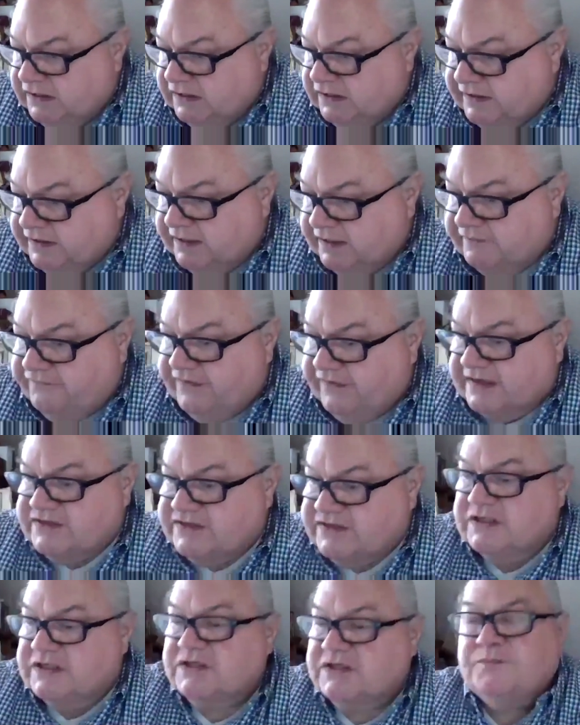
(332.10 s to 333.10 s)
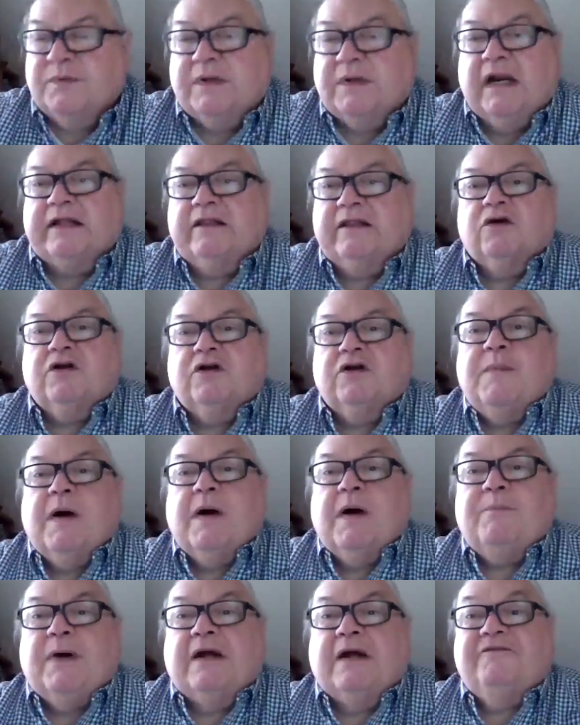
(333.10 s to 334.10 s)
confess this, but I'd look
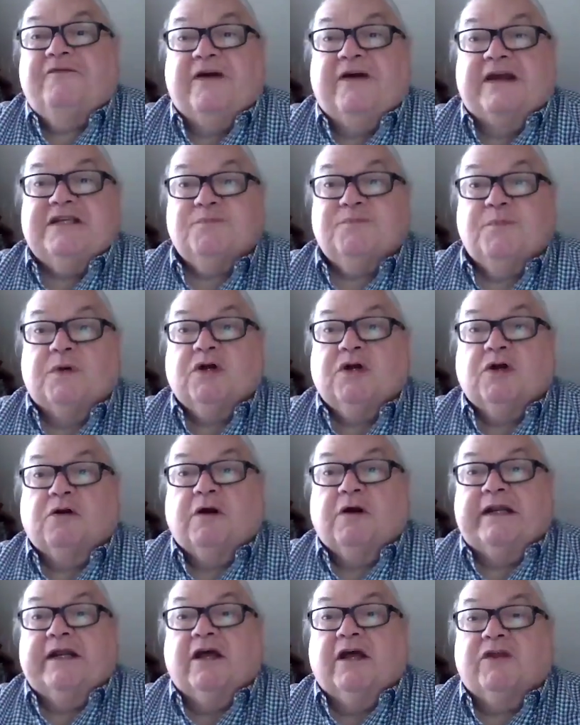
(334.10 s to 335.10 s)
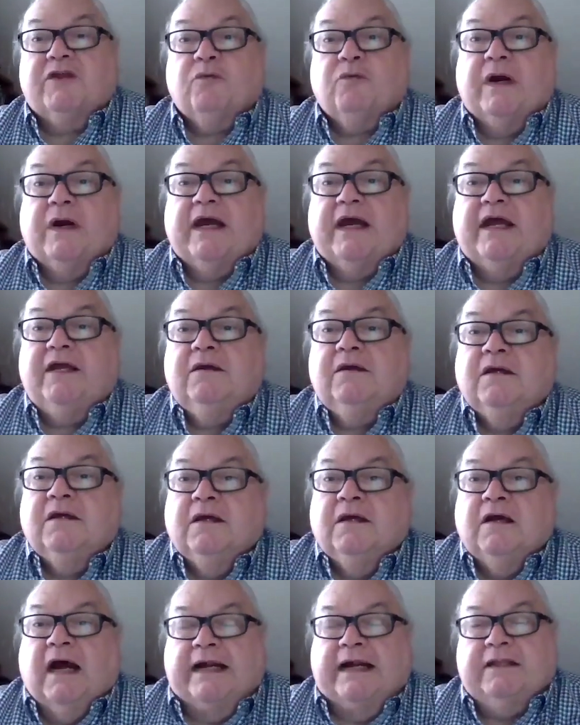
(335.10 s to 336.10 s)
them up on Facebook or any other way.
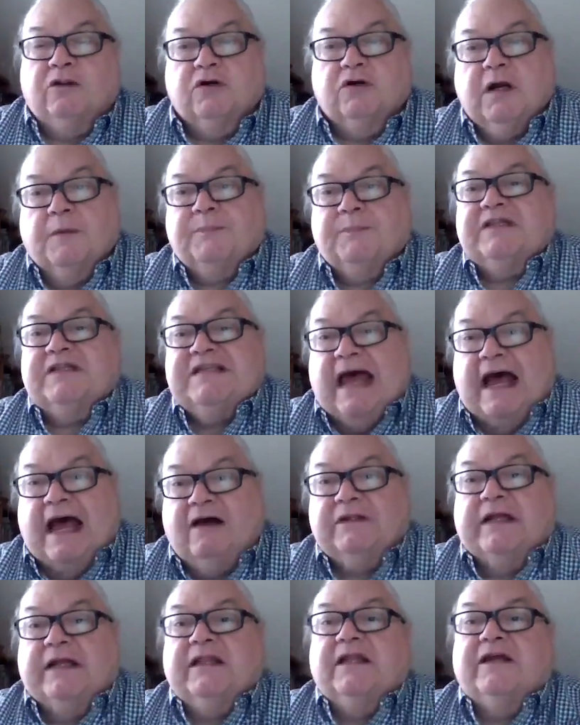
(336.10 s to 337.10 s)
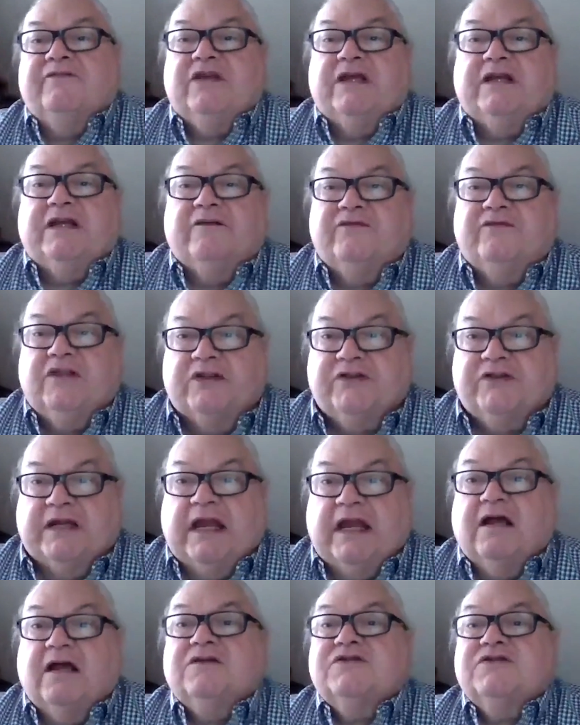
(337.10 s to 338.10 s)
I'd look up the town they lived in, if nothing
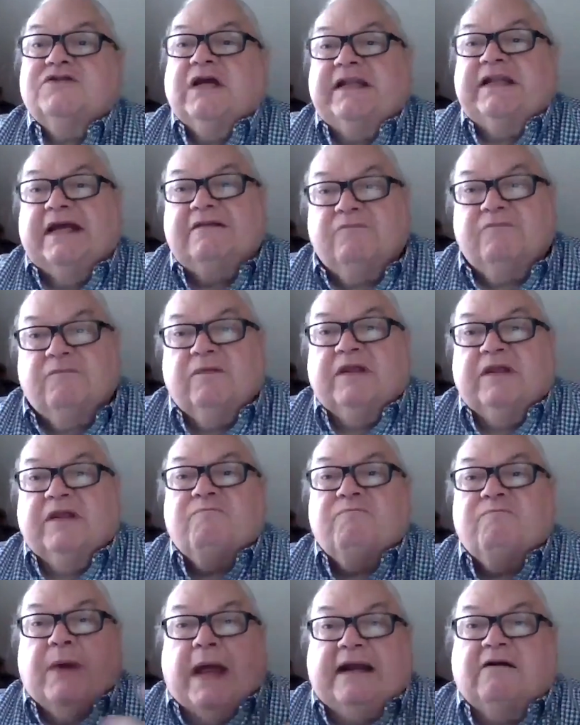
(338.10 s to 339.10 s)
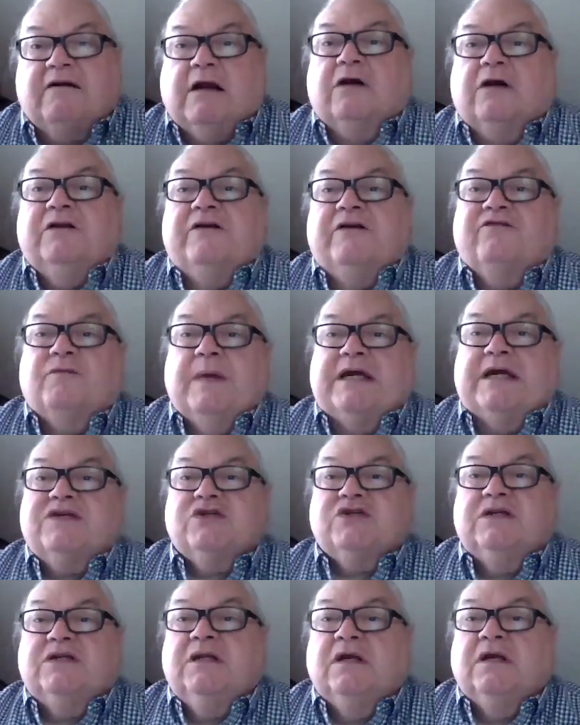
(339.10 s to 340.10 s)
else. I'd get background
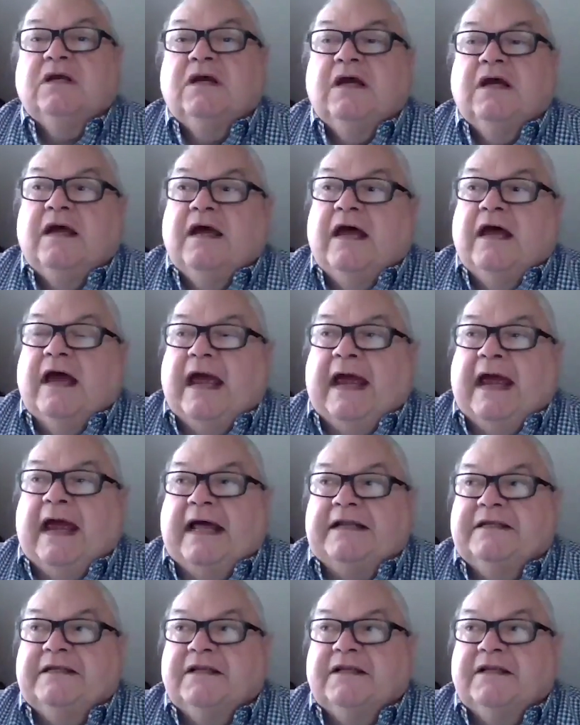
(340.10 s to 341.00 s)
information. And